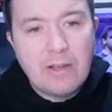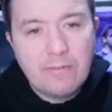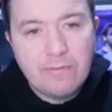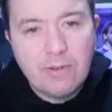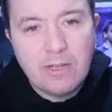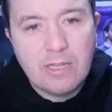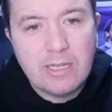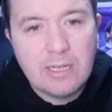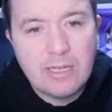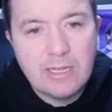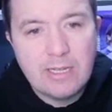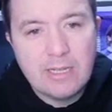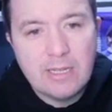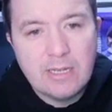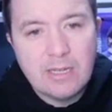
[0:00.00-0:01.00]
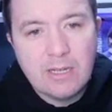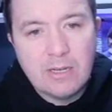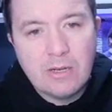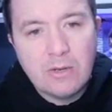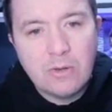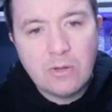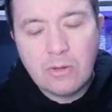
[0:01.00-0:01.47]
volley.
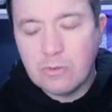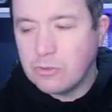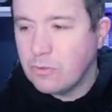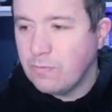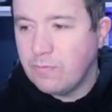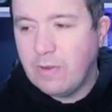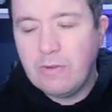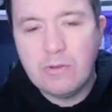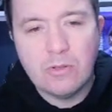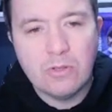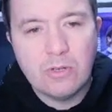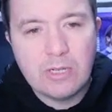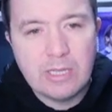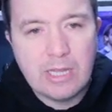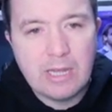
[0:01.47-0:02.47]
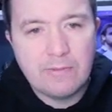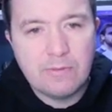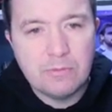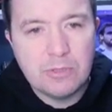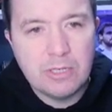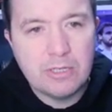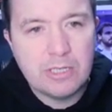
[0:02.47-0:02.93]
Oh, it was very unlucky there
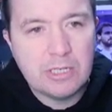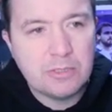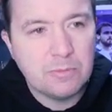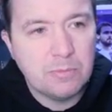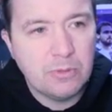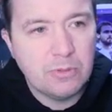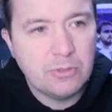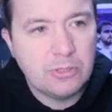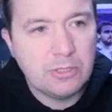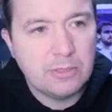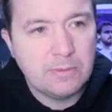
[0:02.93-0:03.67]
from J Jason Puncheon.